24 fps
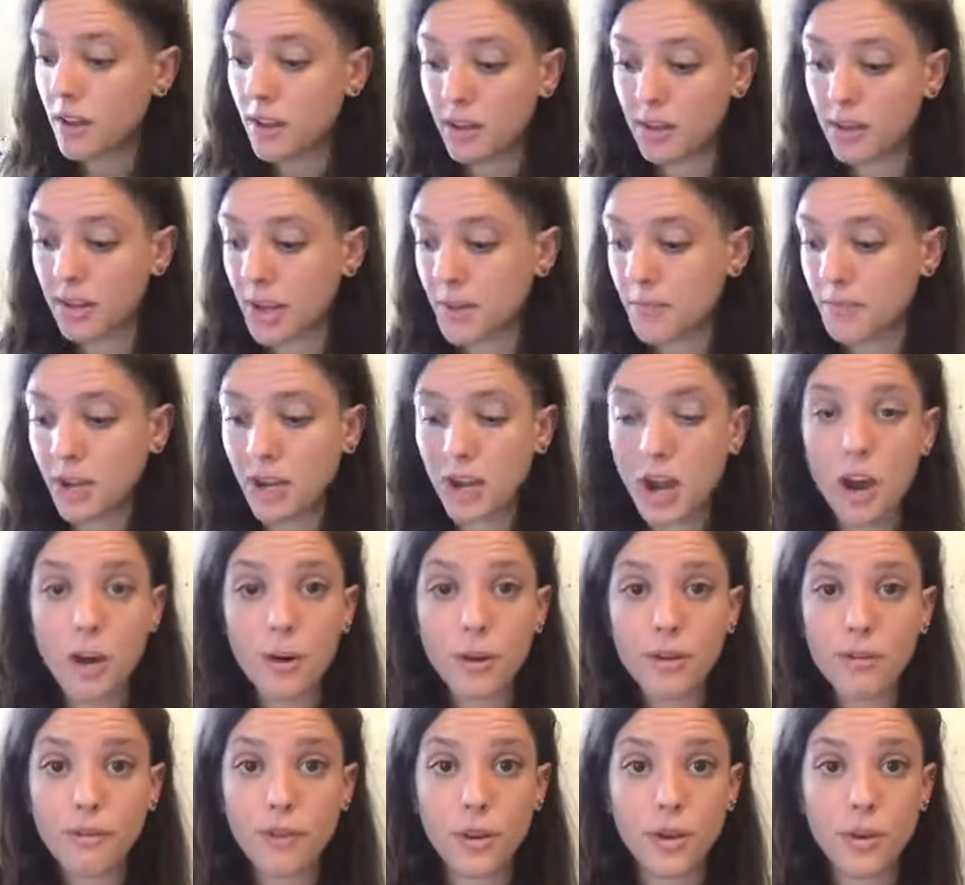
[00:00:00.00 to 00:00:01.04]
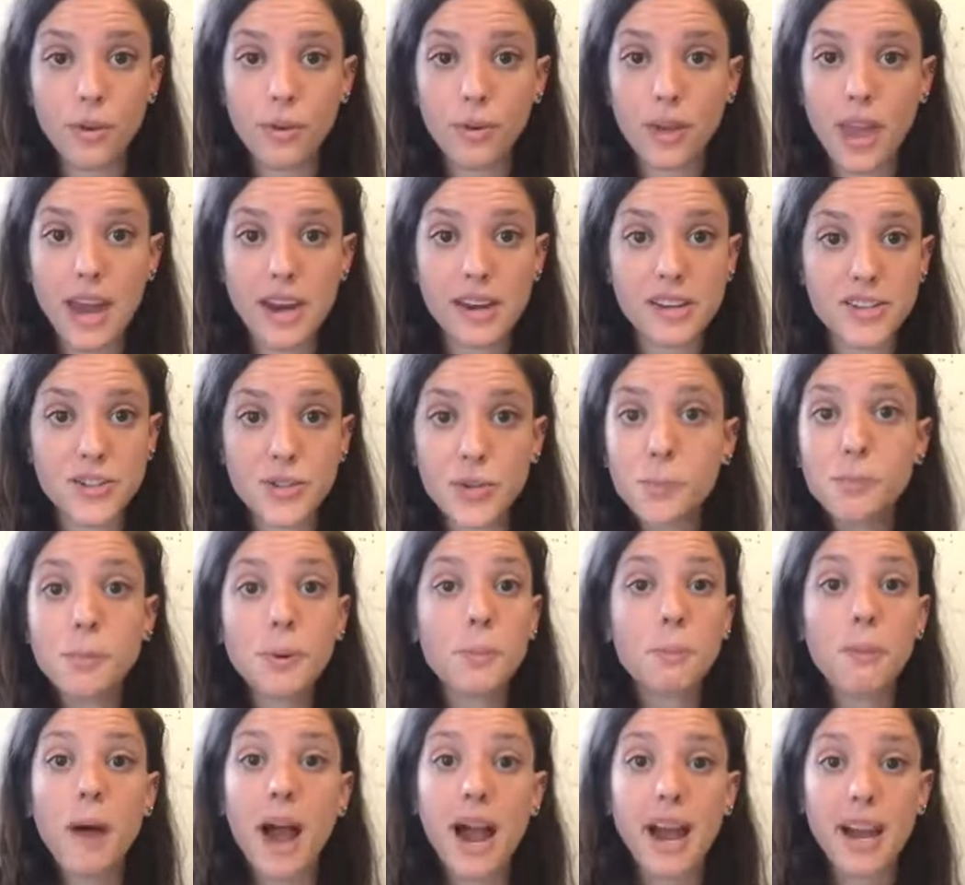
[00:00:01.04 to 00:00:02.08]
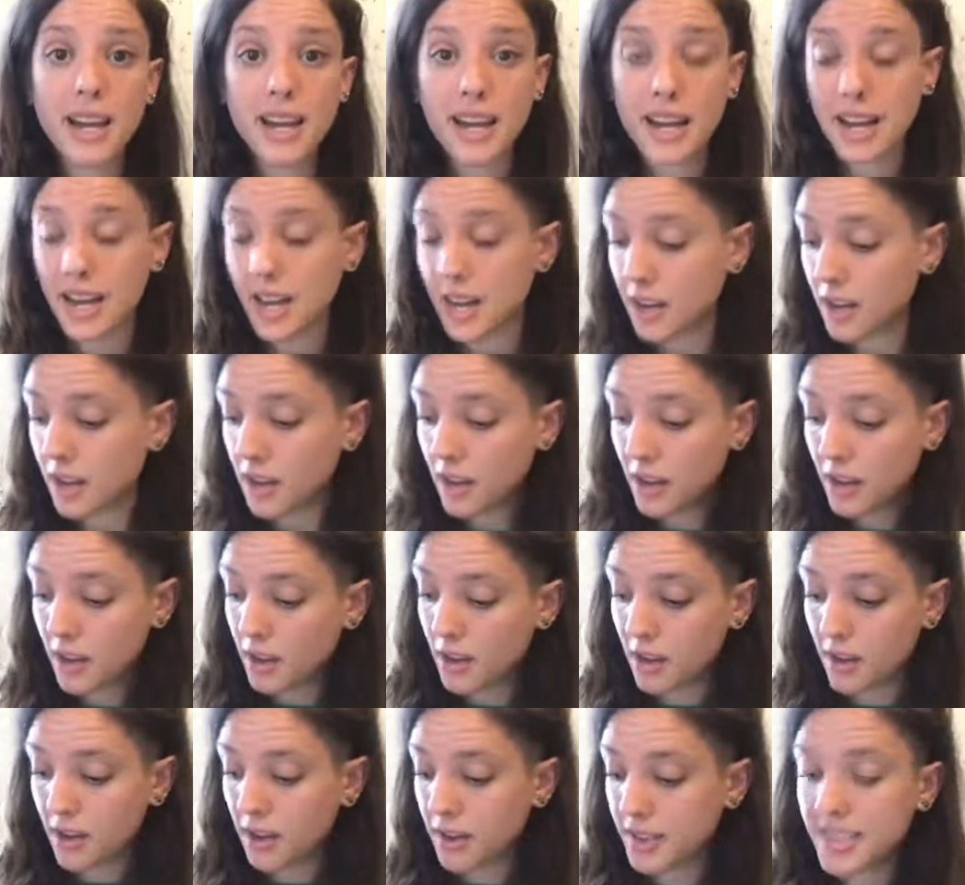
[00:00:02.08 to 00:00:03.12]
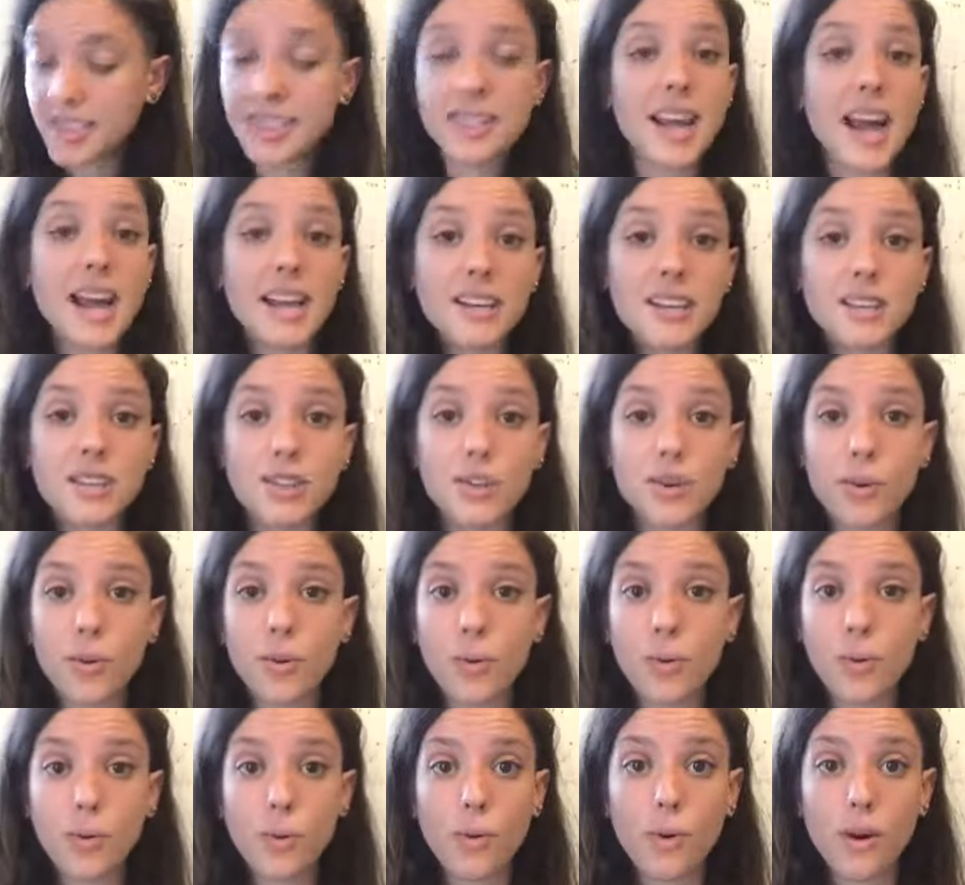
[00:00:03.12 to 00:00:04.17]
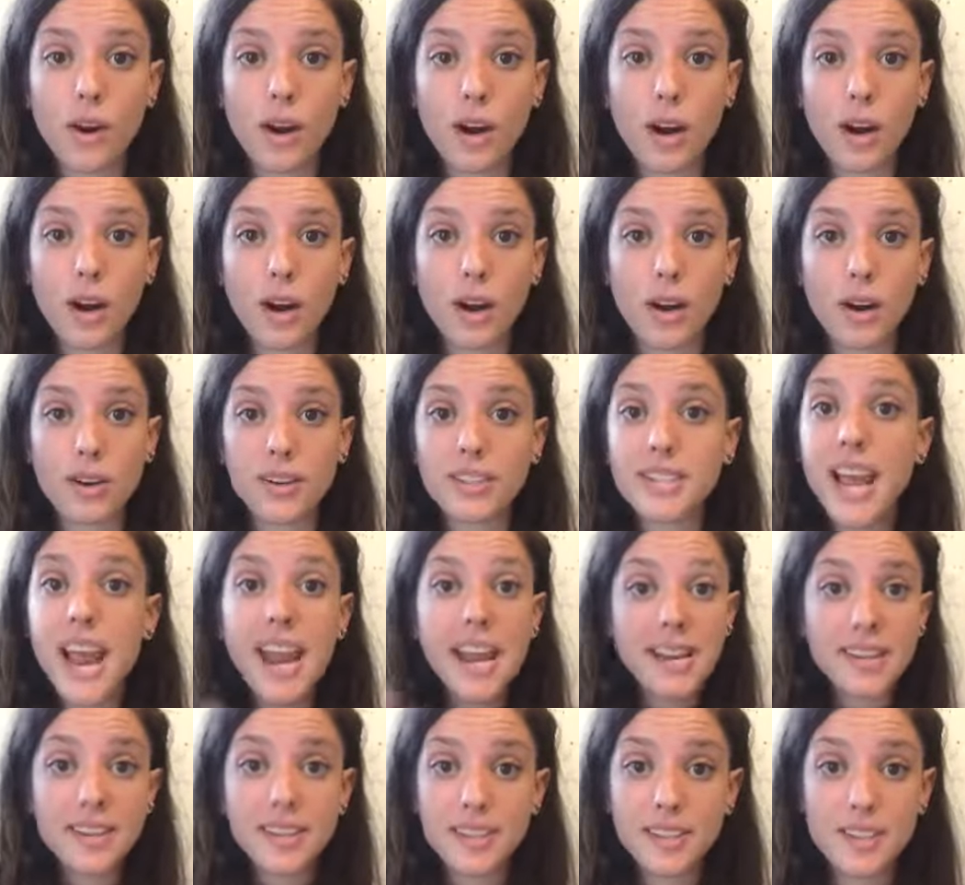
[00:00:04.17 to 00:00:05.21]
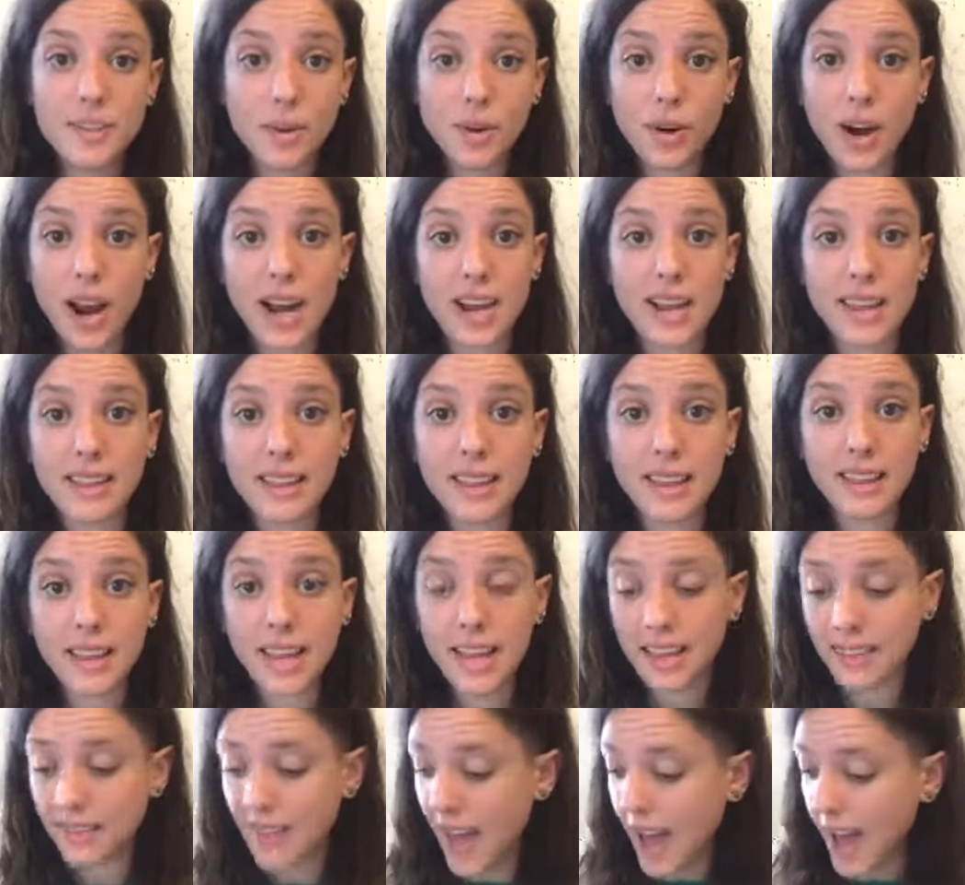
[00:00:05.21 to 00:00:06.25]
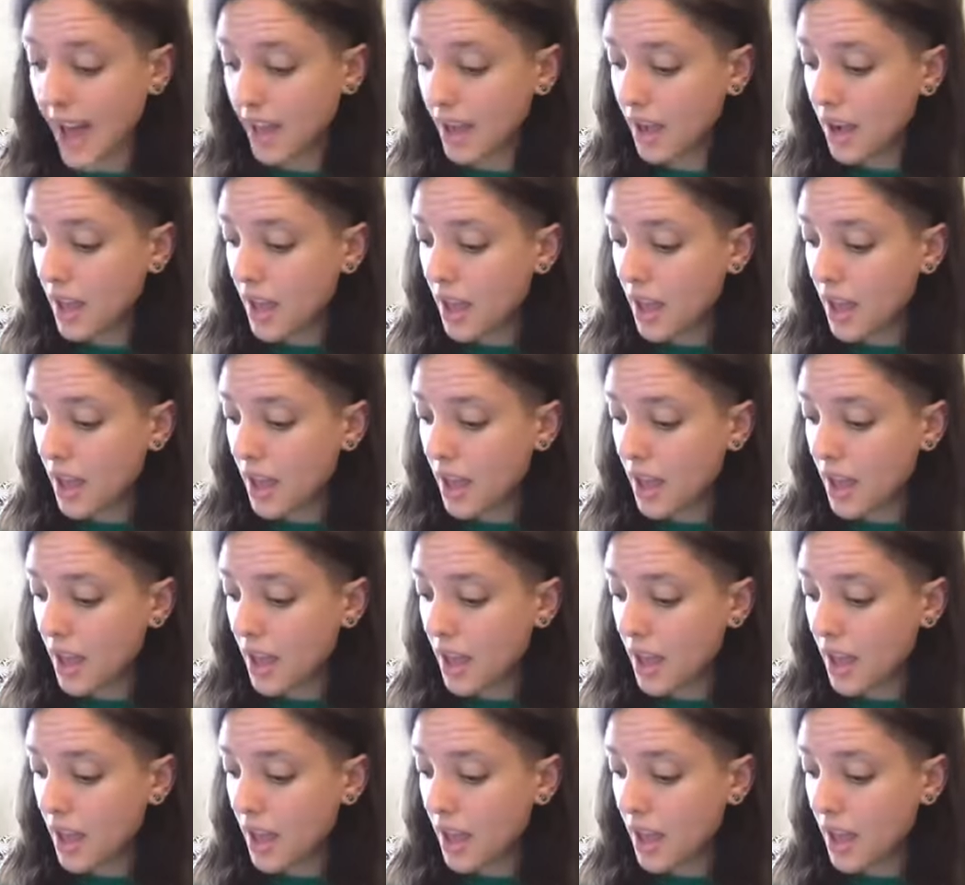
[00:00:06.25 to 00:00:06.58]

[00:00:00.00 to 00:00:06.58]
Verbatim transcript: let me know if you get a super piney scent or taste or anything like that.